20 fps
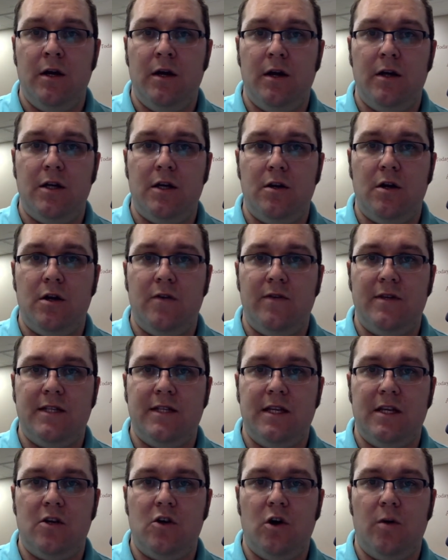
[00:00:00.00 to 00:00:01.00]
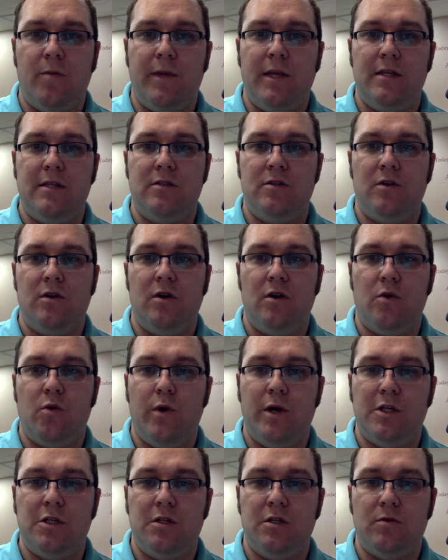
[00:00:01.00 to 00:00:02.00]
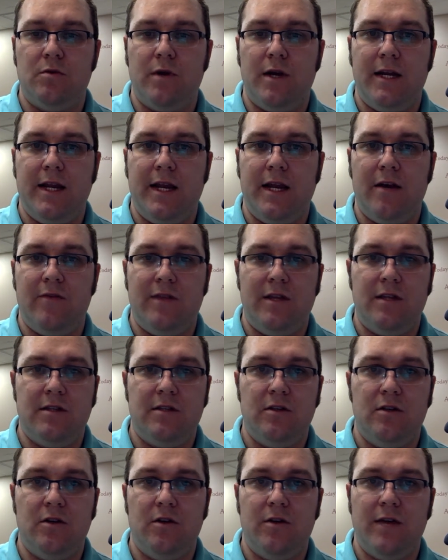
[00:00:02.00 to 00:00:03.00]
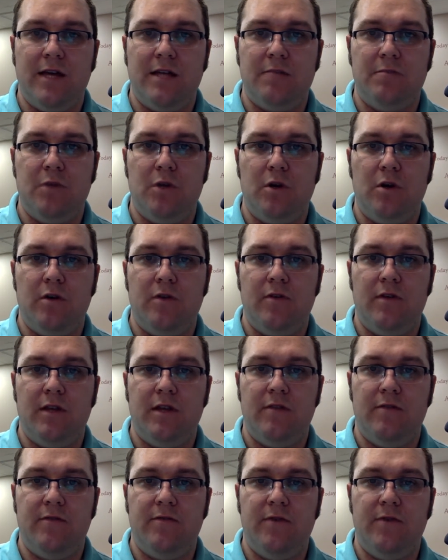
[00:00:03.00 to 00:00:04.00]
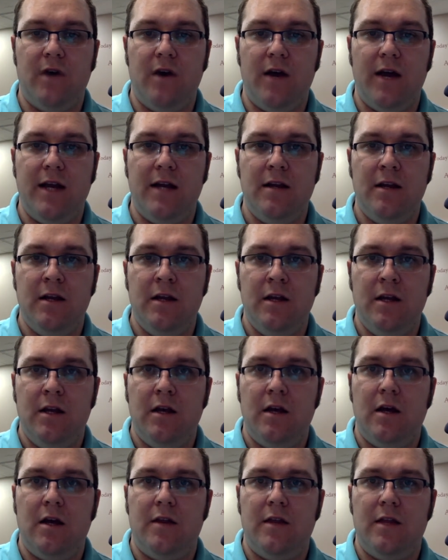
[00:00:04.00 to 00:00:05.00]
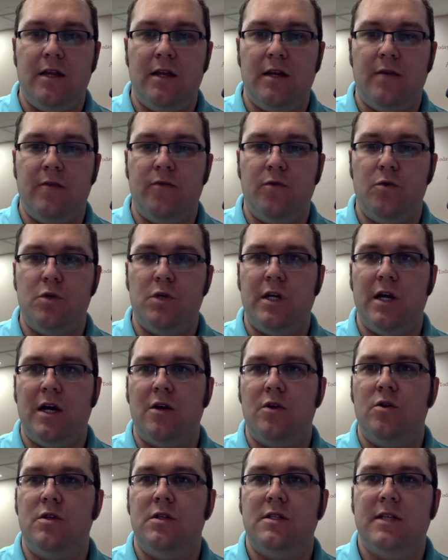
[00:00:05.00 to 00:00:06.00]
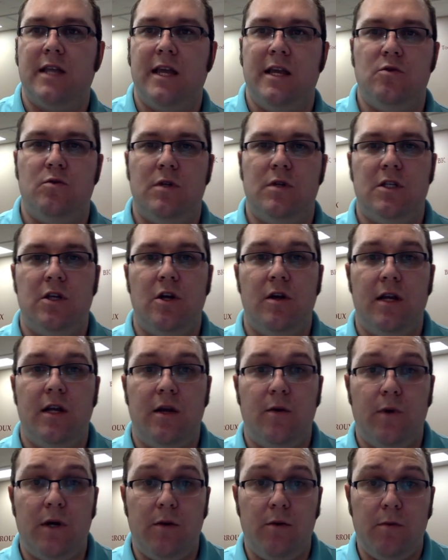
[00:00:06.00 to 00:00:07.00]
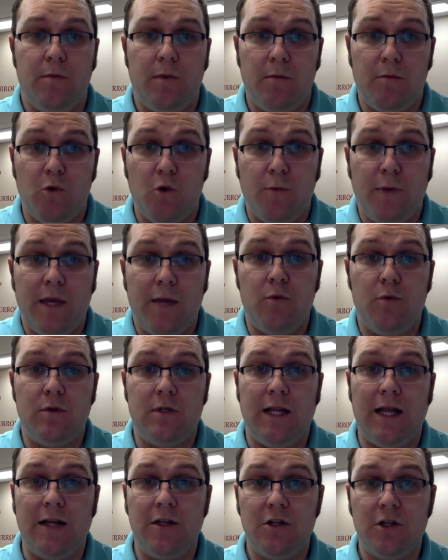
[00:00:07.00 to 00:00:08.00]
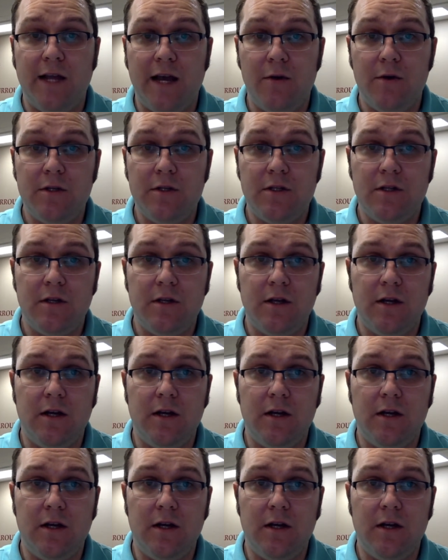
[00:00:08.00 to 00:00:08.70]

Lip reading: I don't know if there's any comments or questions right now. If there's not, that's perfectly fine. I think, unfortunately, I couldn't schedule this earlier when it would be more people's lunch hours.